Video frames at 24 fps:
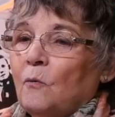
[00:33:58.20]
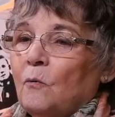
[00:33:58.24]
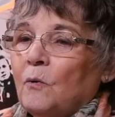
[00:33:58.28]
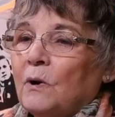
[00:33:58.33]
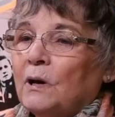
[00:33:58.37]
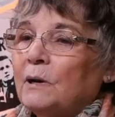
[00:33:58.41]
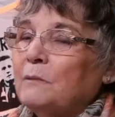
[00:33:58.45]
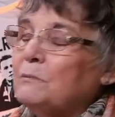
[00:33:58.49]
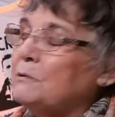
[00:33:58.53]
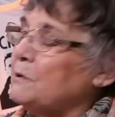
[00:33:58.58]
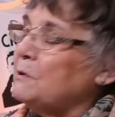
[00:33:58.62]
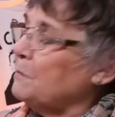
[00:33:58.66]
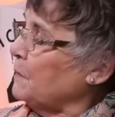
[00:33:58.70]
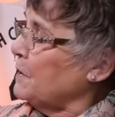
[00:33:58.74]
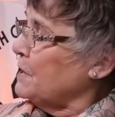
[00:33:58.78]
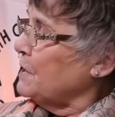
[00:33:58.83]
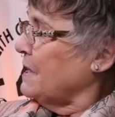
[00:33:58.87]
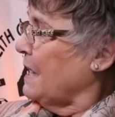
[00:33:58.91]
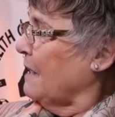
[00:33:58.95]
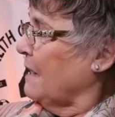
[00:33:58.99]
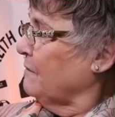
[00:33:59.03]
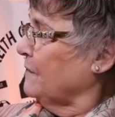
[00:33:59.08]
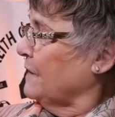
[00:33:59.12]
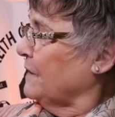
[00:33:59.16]
Well, he was about
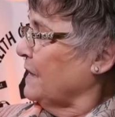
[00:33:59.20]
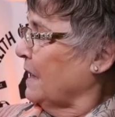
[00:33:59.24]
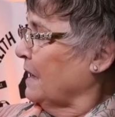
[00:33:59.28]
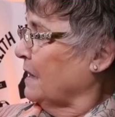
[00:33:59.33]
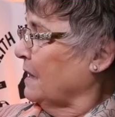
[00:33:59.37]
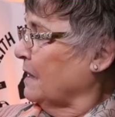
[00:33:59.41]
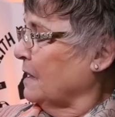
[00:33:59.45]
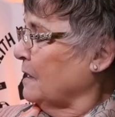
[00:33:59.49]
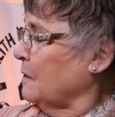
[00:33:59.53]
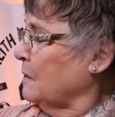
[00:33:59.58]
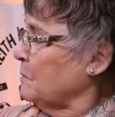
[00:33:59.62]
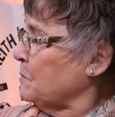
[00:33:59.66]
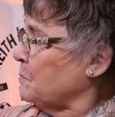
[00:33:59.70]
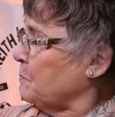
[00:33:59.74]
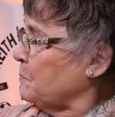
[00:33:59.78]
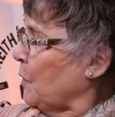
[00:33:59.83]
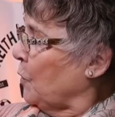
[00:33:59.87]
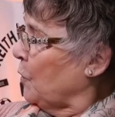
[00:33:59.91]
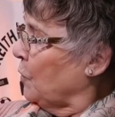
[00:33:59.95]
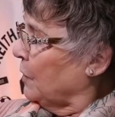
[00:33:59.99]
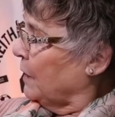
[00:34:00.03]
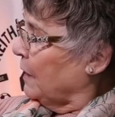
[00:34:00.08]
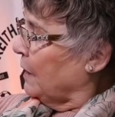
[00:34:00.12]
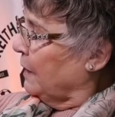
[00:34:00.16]
17 and he was
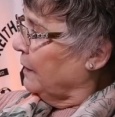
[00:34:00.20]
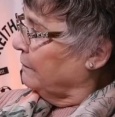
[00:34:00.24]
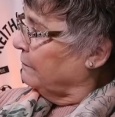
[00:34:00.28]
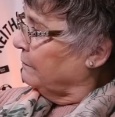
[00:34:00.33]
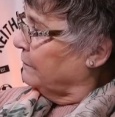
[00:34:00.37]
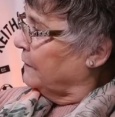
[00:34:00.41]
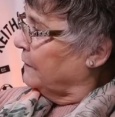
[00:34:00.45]
balding.